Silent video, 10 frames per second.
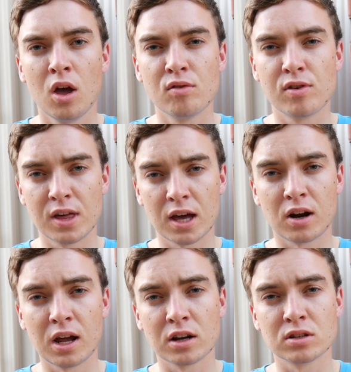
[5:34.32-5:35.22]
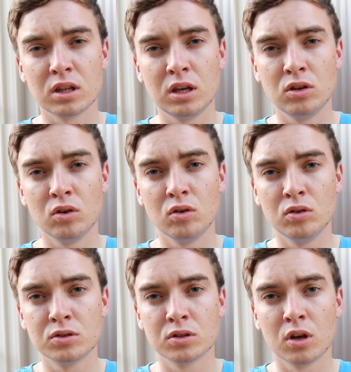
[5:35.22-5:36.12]
For that, I actually
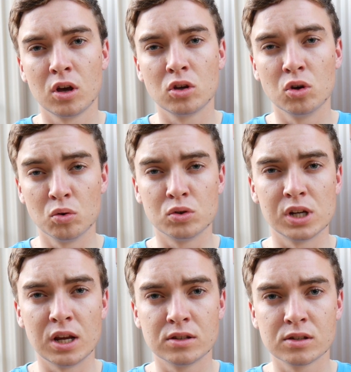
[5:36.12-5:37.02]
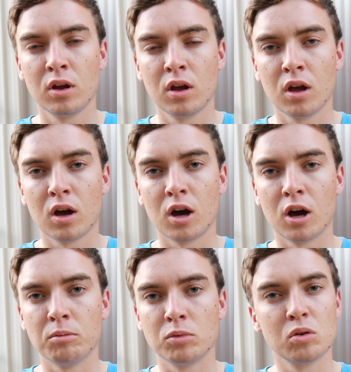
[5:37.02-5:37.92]
use Google Sheets.
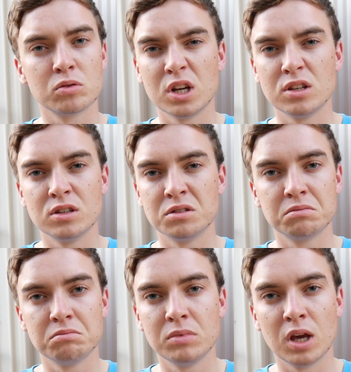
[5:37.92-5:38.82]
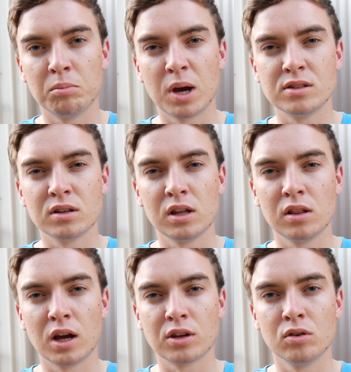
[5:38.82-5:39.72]
Google Sheets is basically
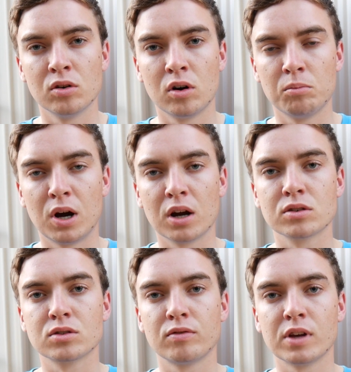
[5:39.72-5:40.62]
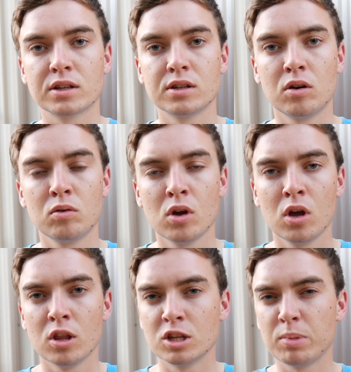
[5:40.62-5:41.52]
like your Microsoft Excel.
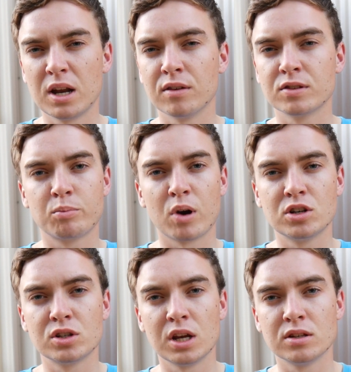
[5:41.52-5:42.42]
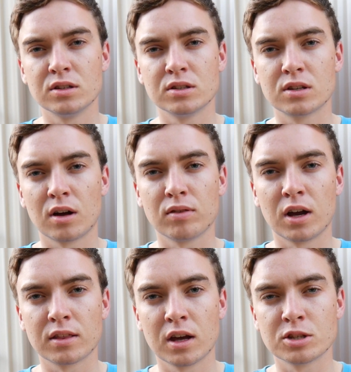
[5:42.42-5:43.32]
There's plenty of spreadsheets and stuff
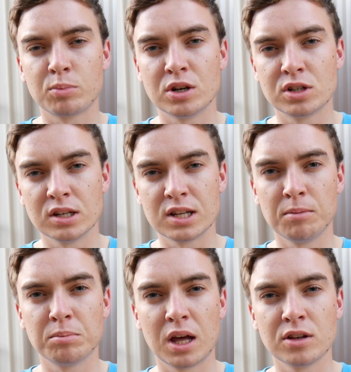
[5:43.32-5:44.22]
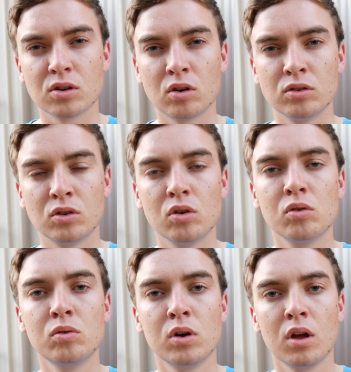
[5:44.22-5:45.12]
like that, spreadsheet templates on
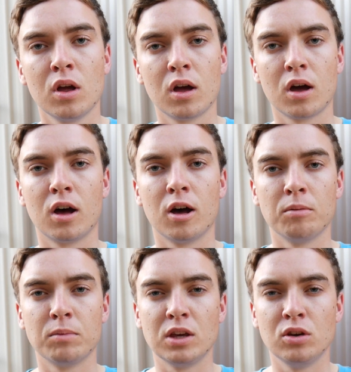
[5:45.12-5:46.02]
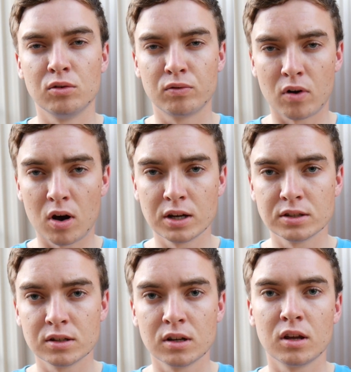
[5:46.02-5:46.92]
Google that you can
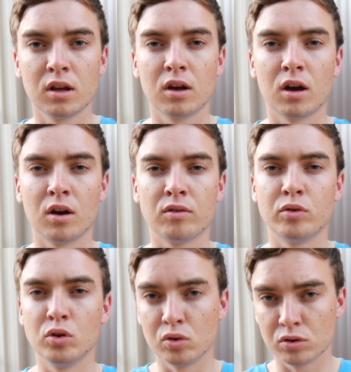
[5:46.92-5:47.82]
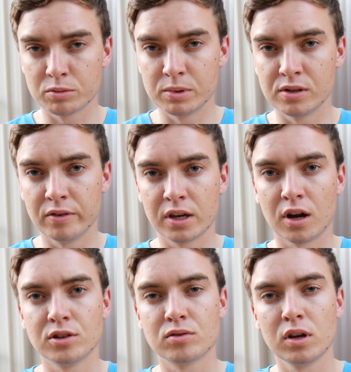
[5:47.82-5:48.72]
find for your specific
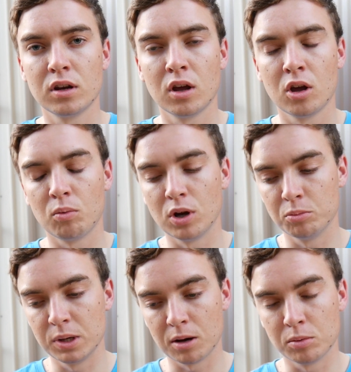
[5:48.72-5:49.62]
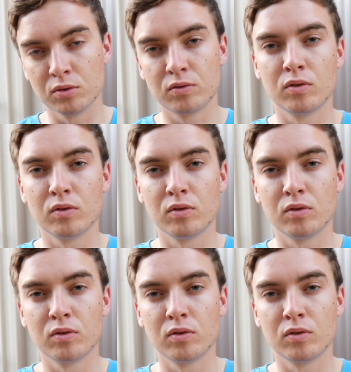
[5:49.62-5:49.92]
country, where you'll be able to